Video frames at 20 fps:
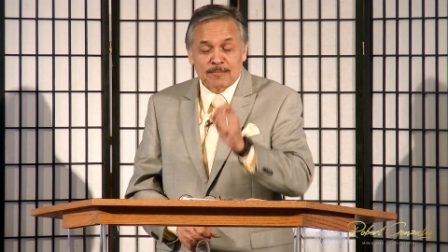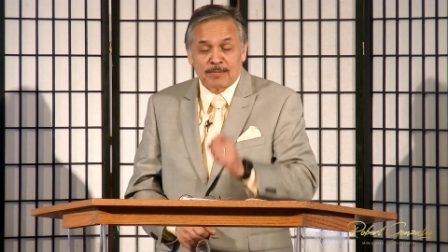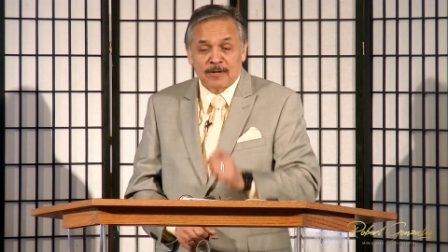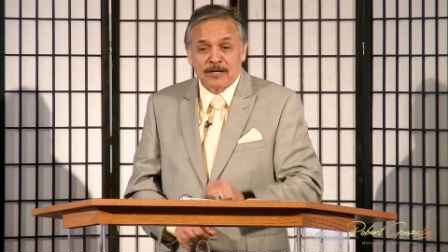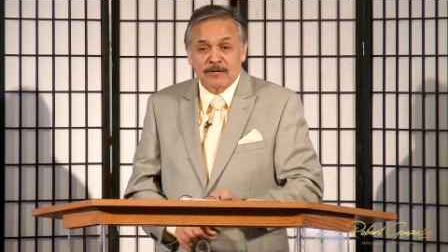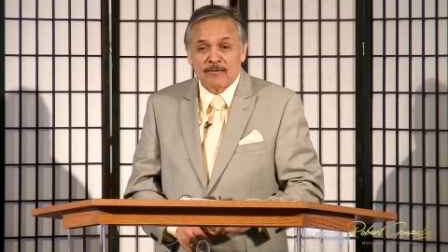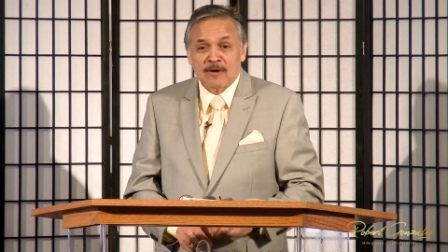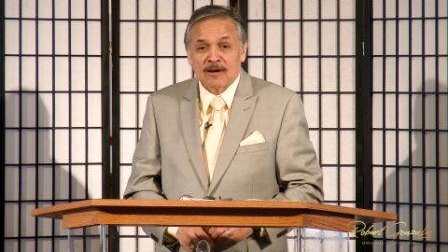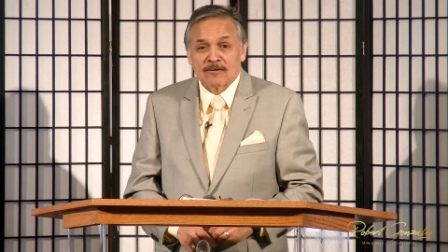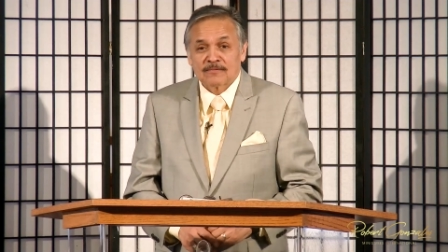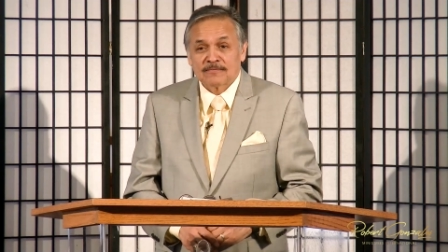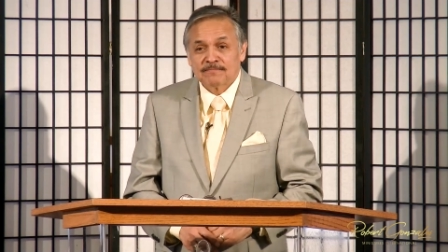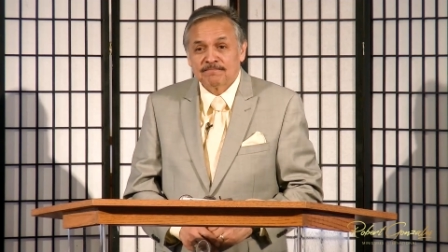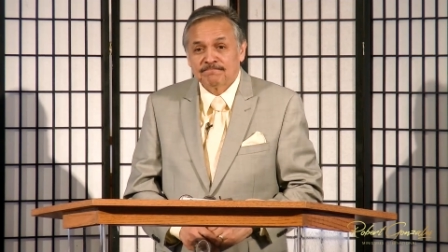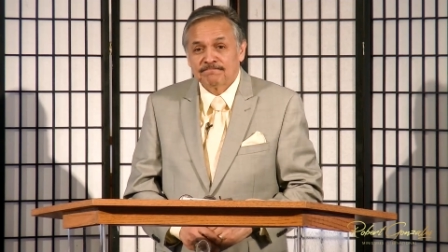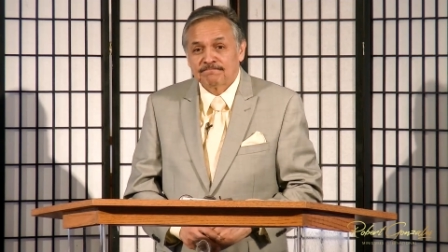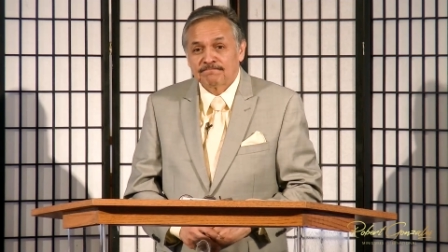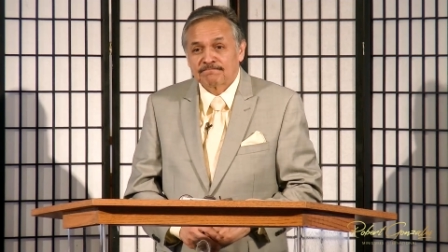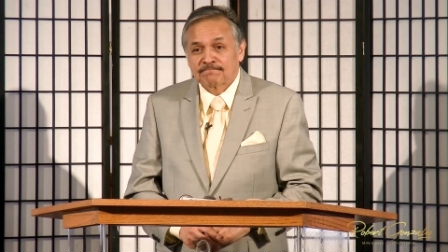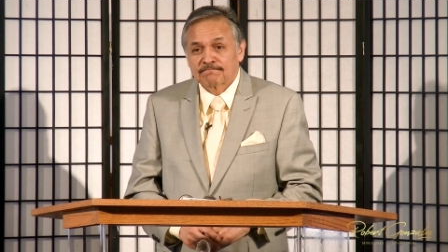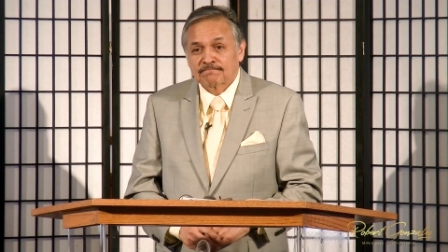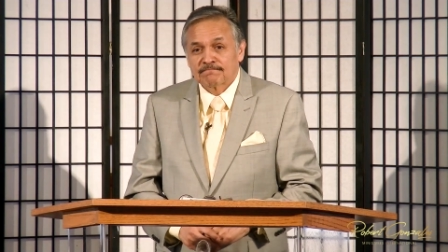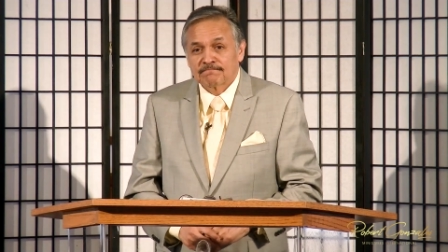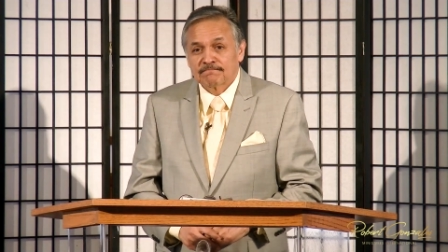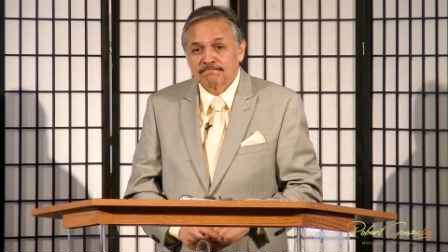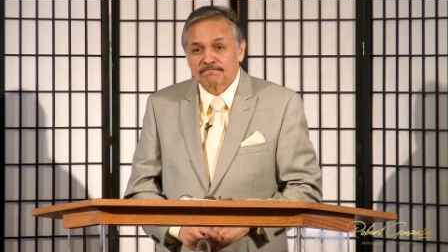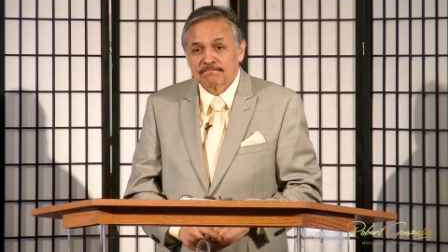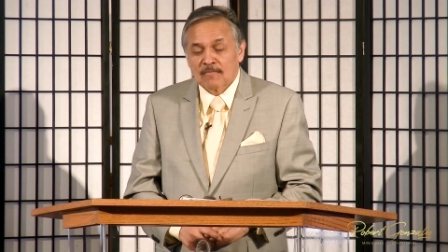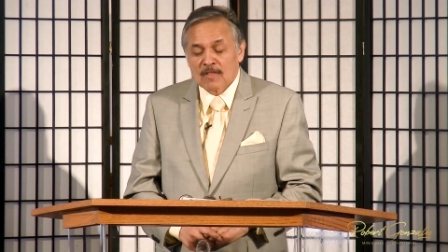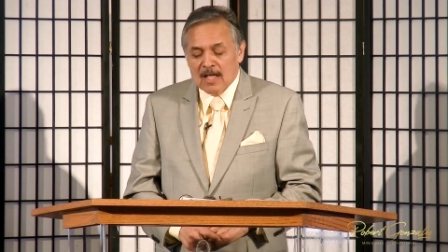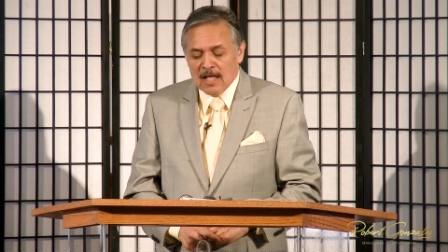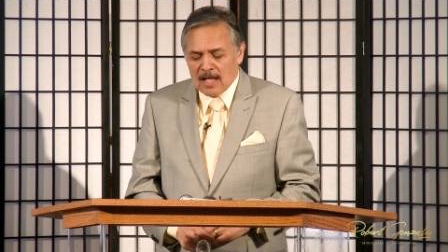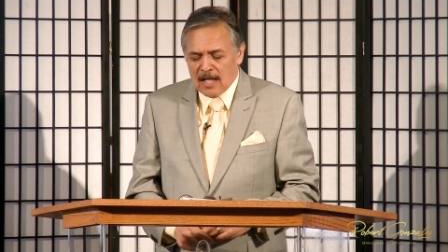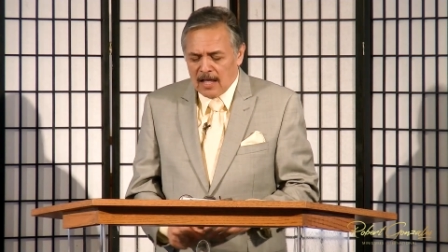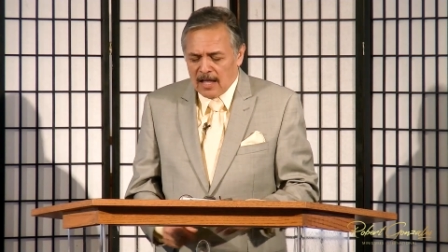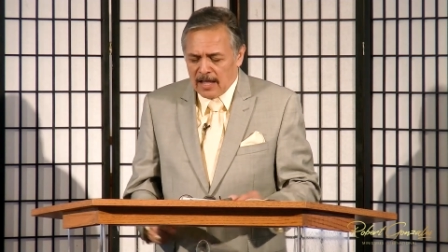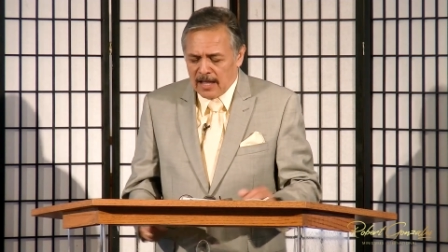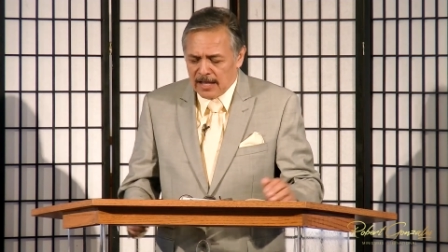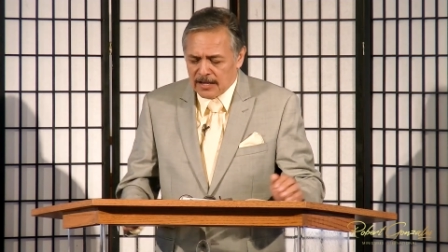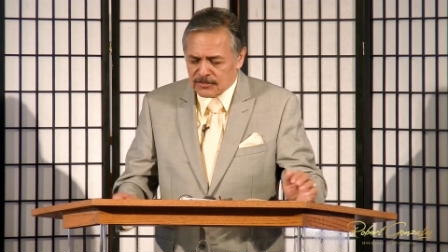to play around.
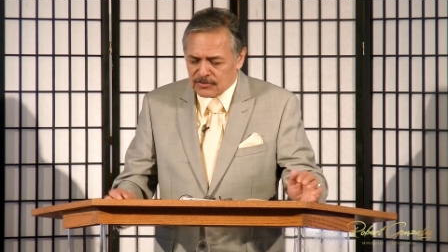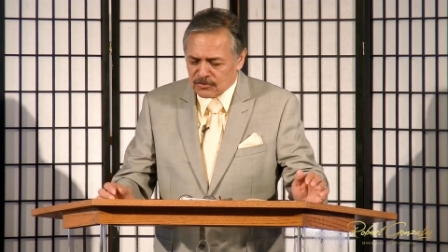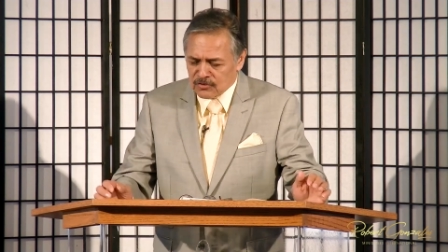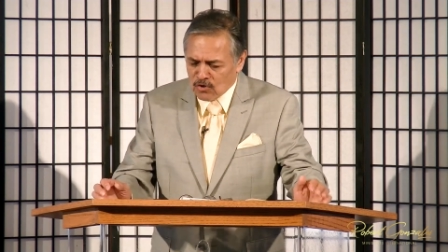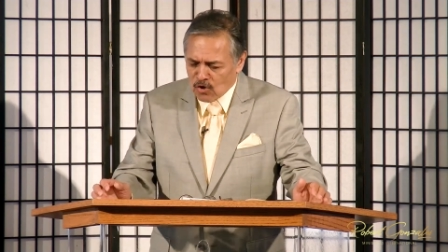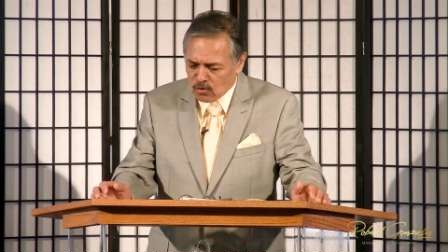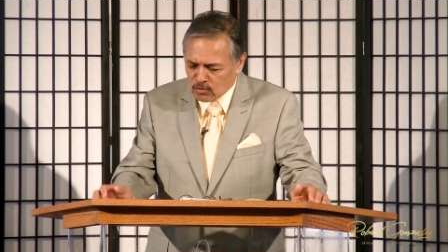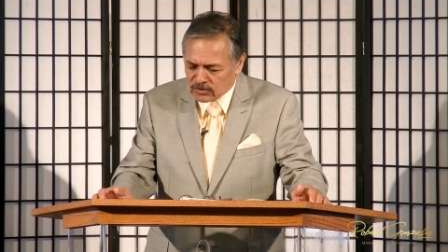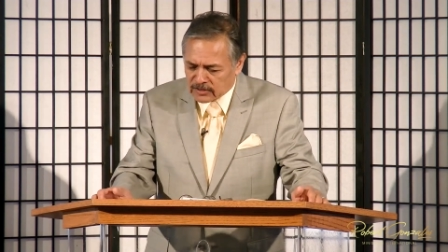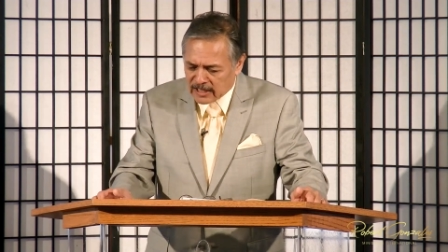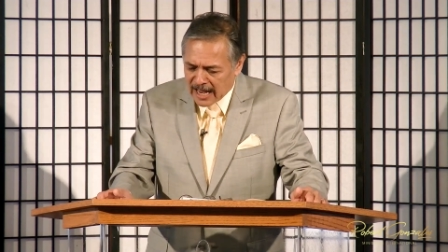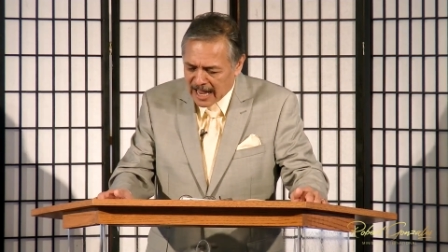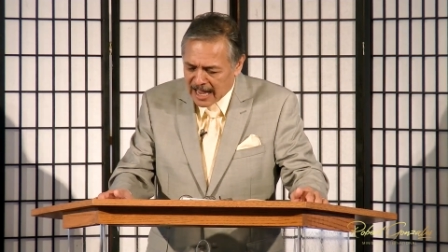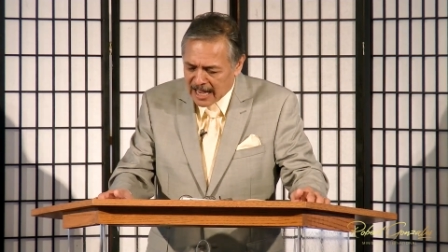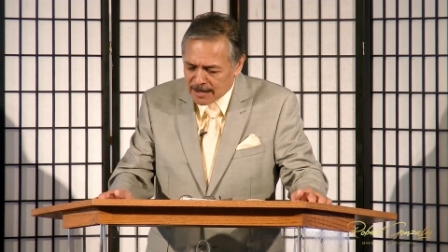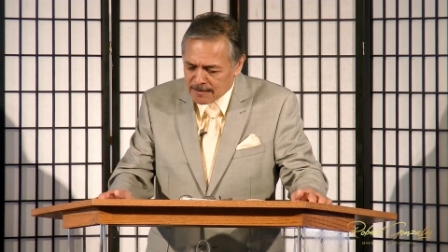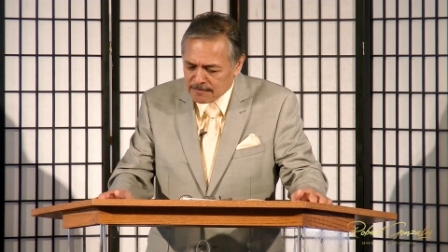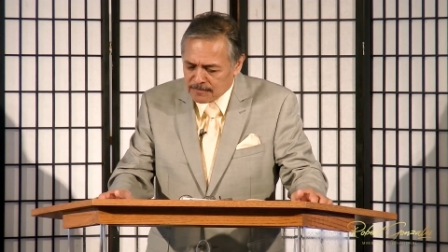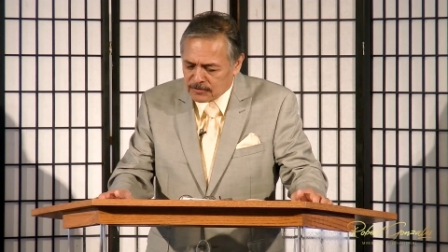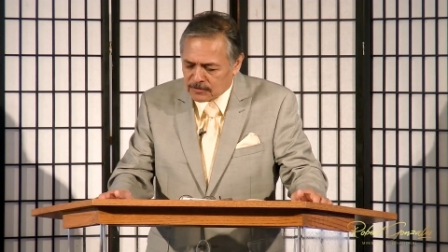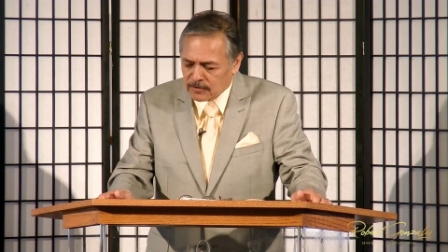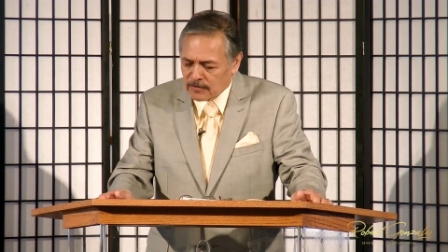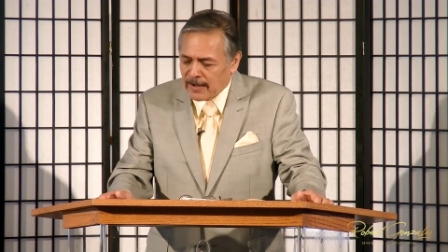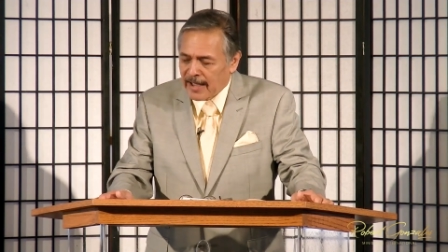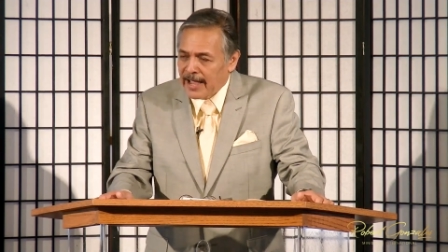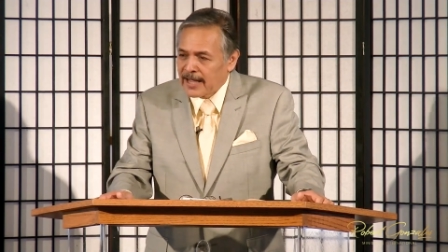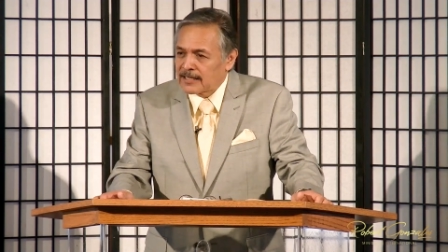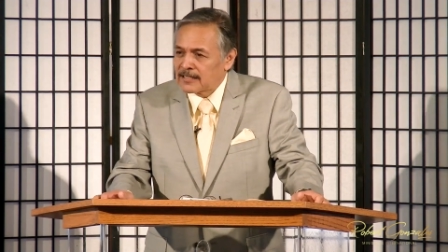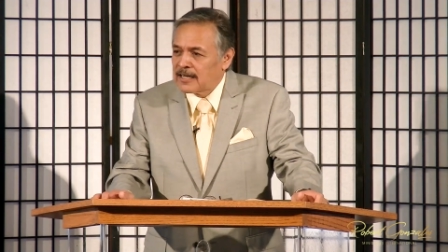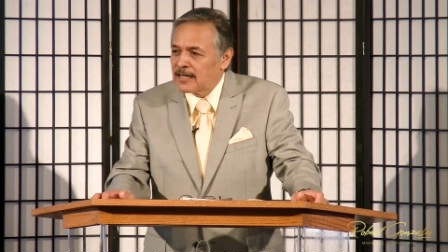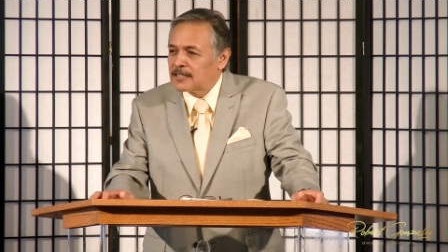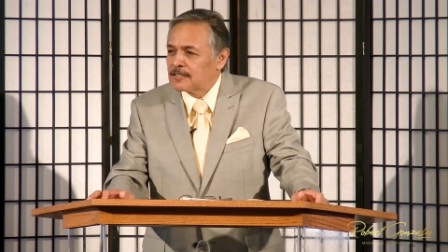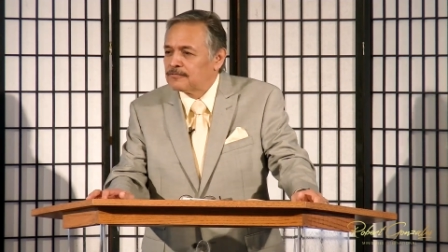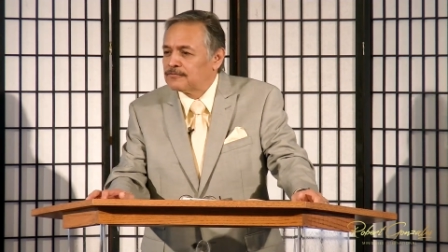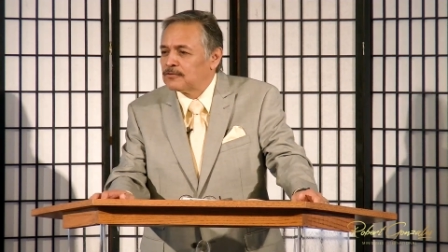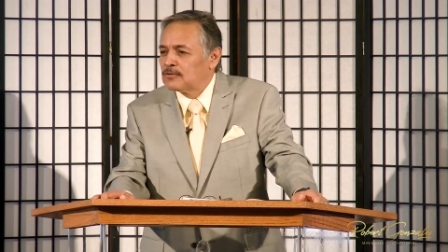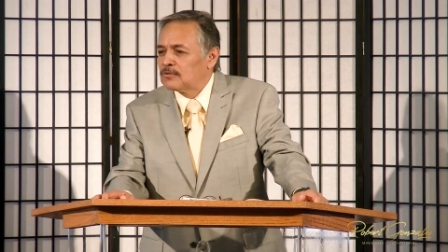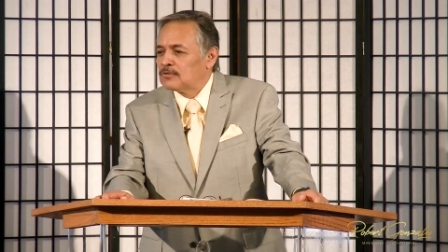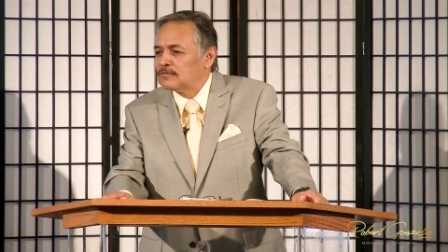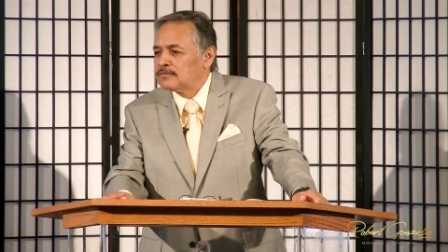It's no time to act like a
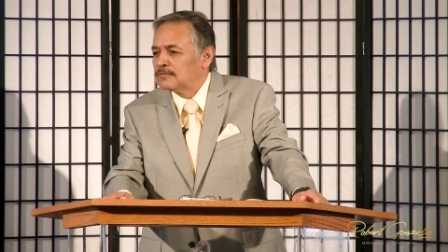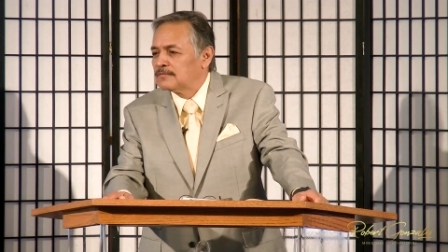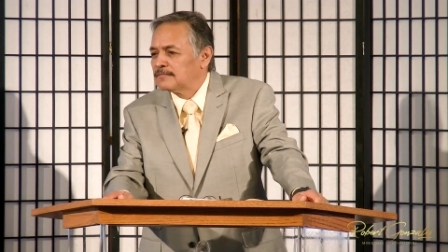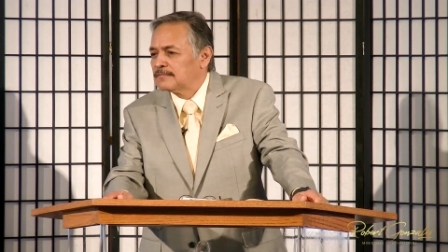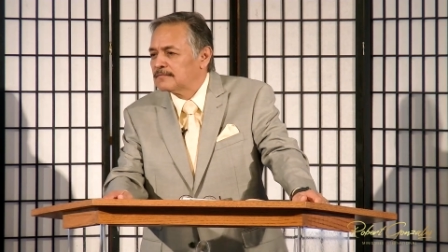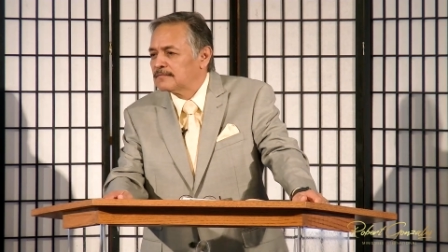fool.